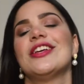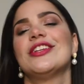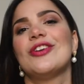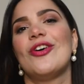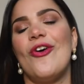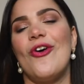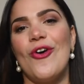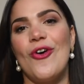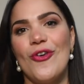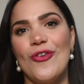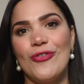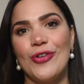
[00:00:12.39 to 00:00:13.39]

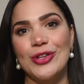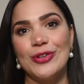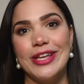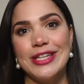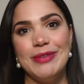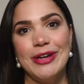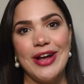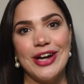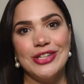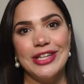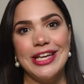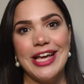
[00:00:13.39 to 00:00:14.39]
So for today's video,
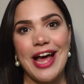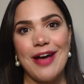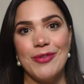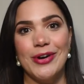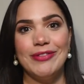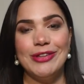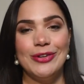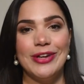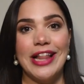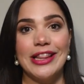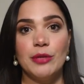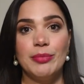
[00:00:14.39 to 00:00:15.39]
actually, I'm going to be doing
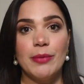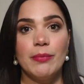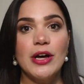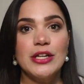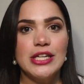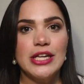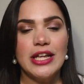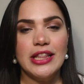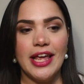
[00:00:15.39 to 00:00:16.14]
a little bit unboxing.